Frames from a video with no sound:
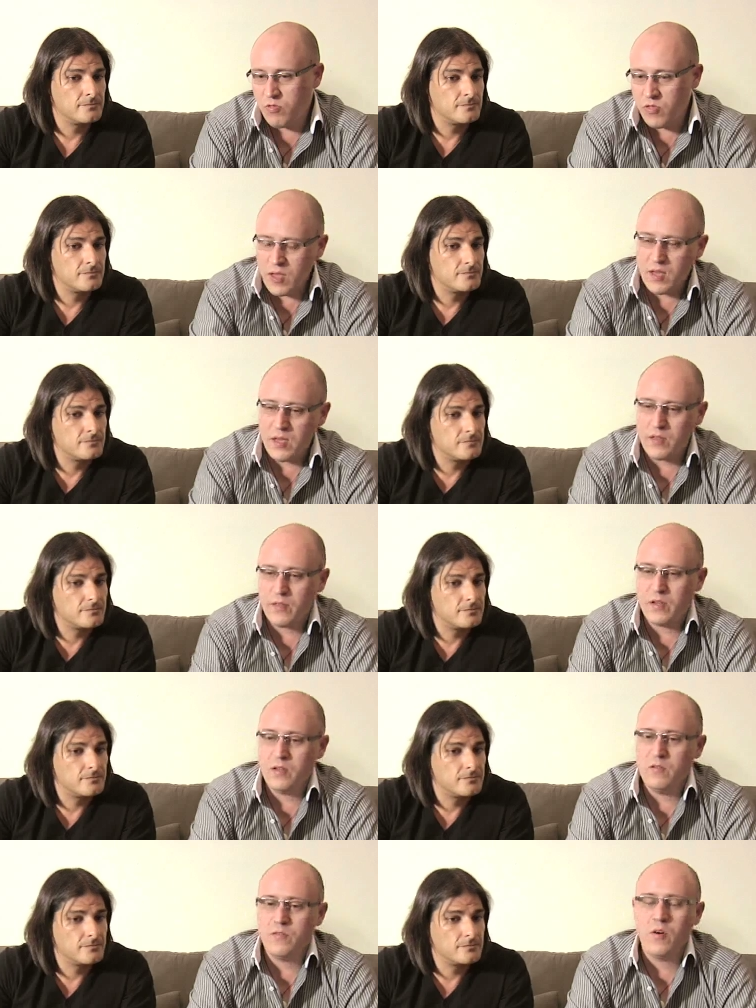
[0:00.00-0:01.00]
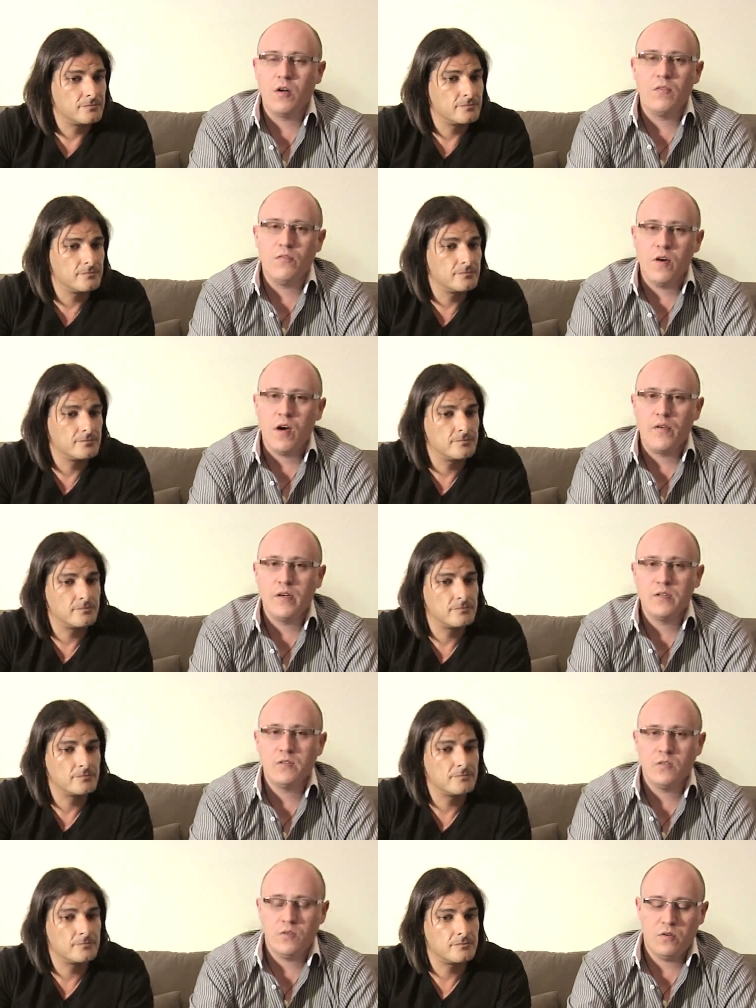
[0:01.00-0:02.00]
Speaker 1: thinking that you've got a
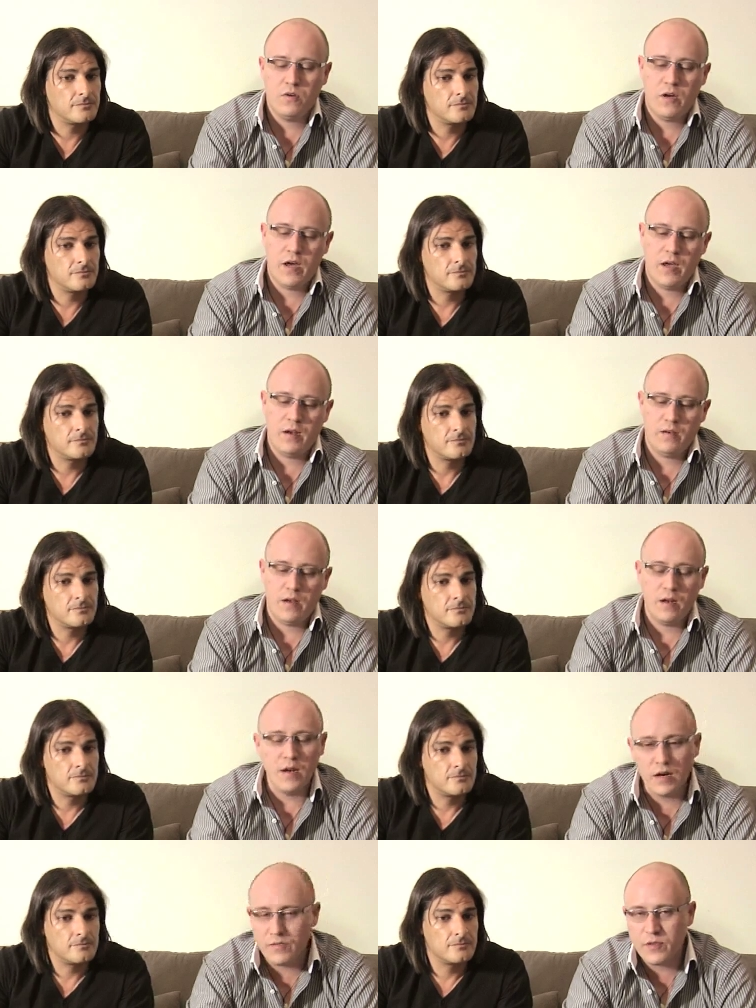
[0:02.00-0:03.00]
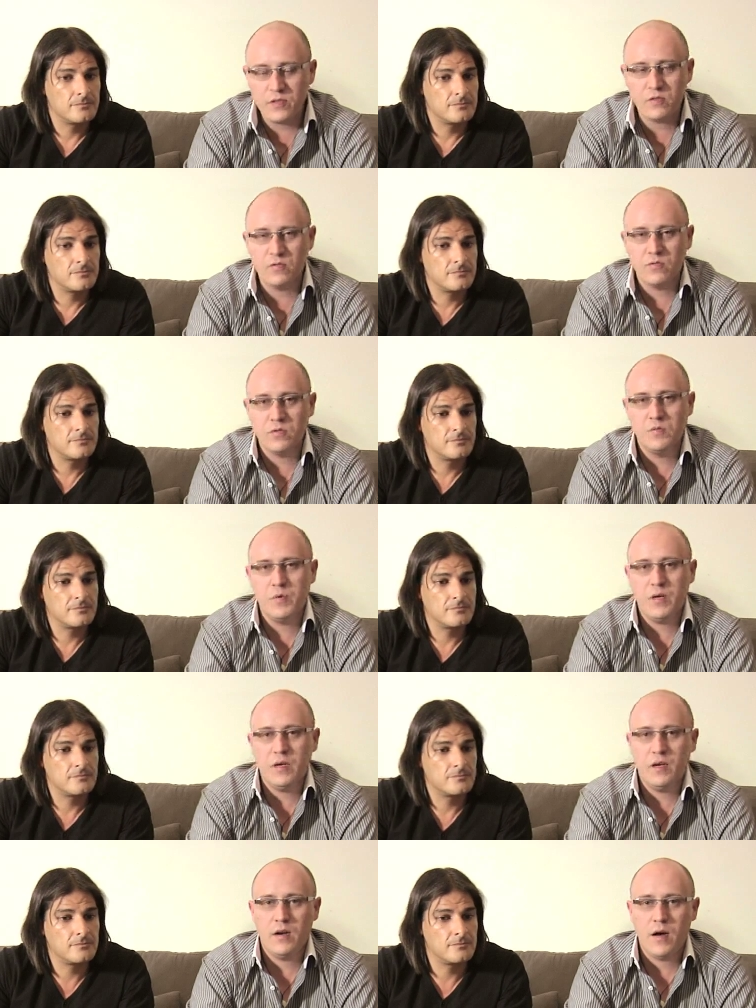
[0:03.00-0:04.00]
virus or and none of these tools is
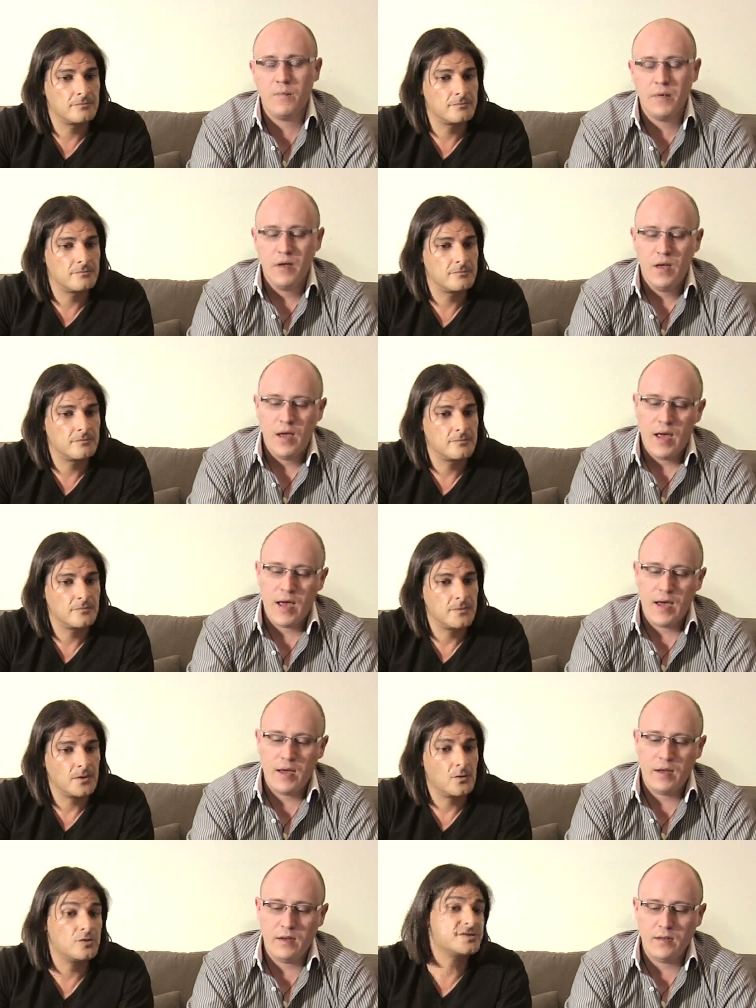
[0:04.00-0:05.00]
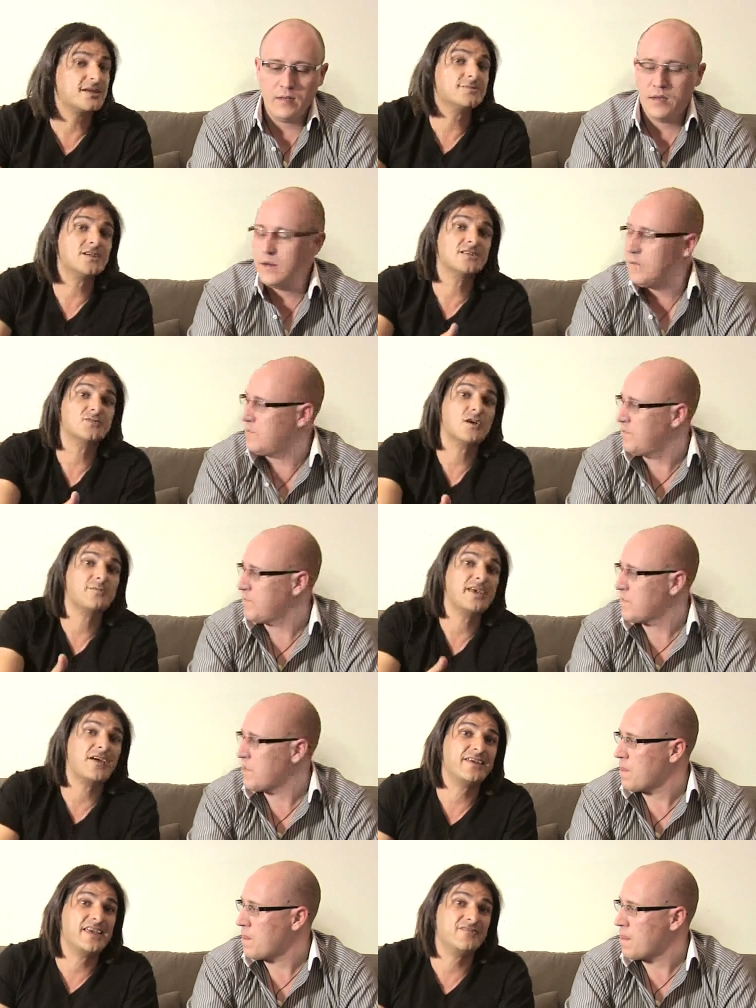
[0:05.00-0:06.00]
picking it
Speaker 2: up and or sometimes uh, you won't
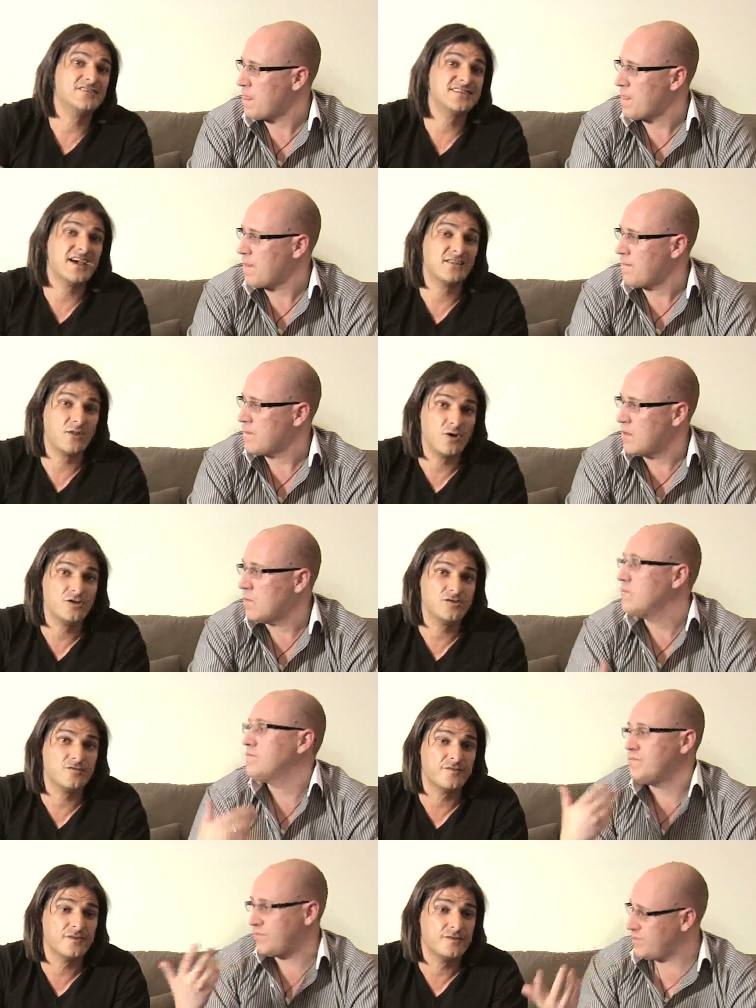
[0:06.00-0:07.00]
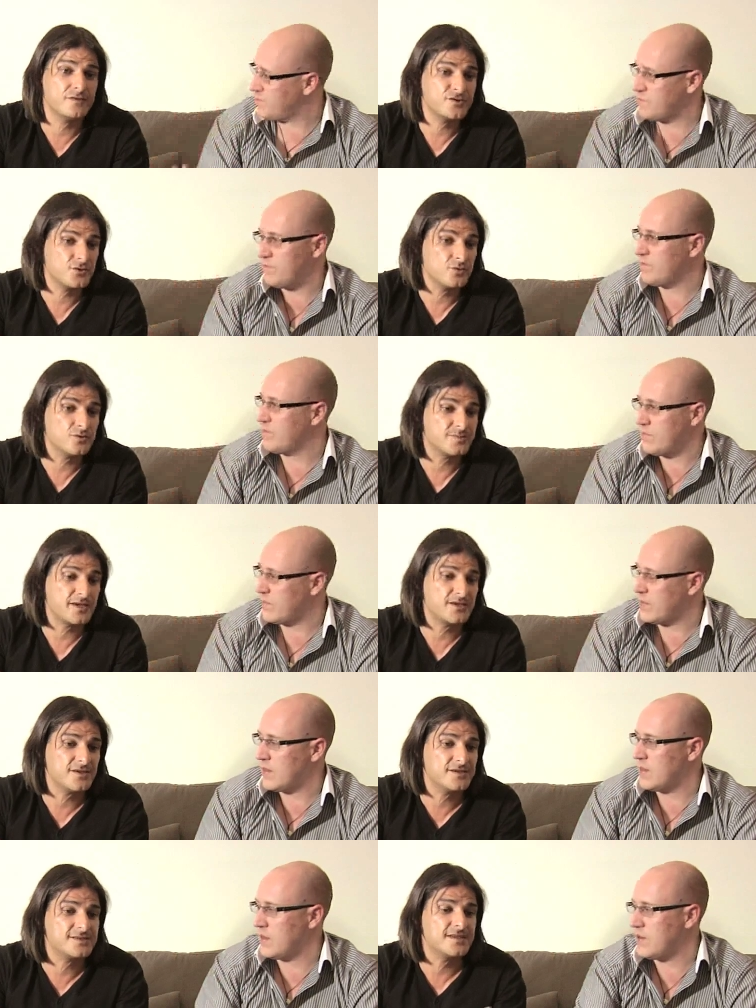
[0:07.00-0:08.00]
be able to even download your tools
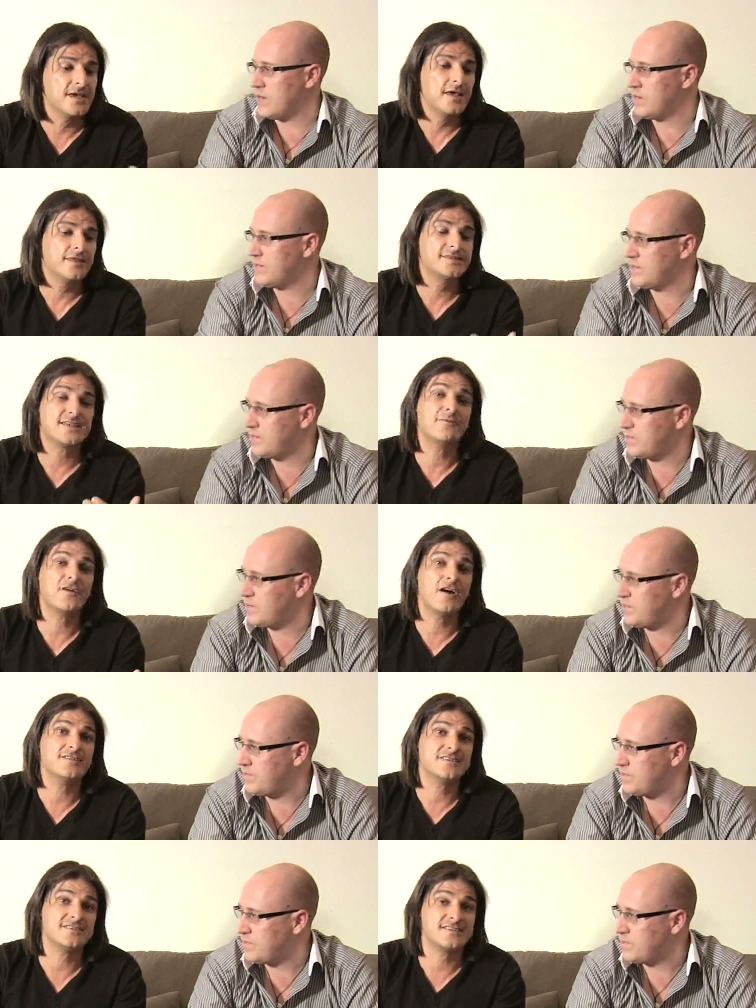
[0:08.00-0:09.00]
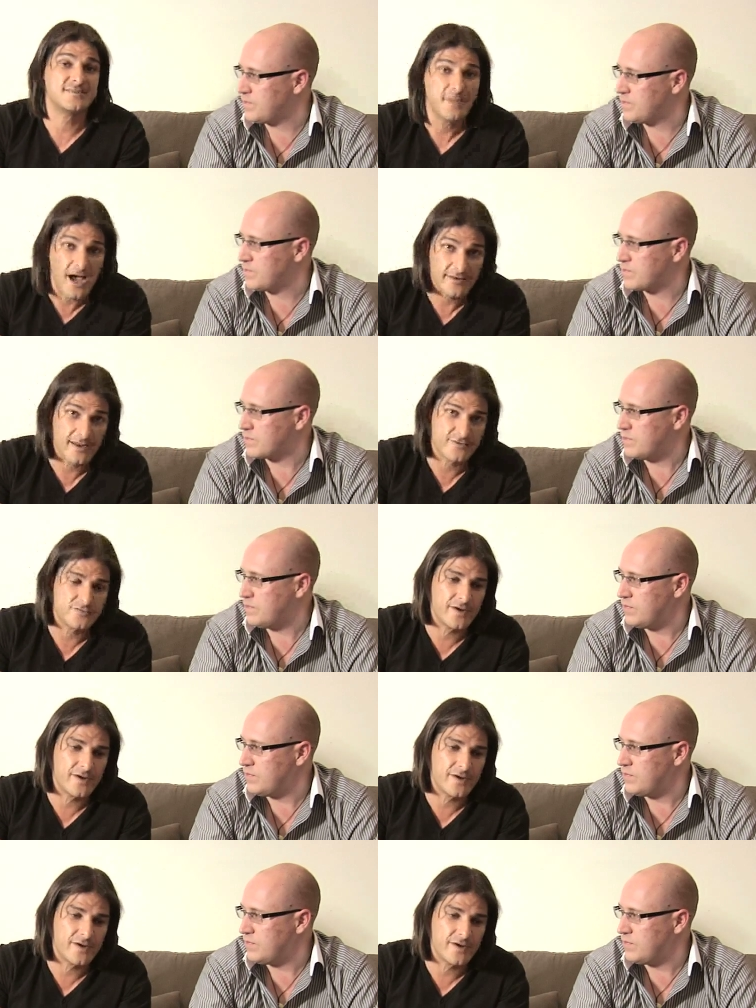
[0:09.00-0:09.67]
because some viruses are smart enough to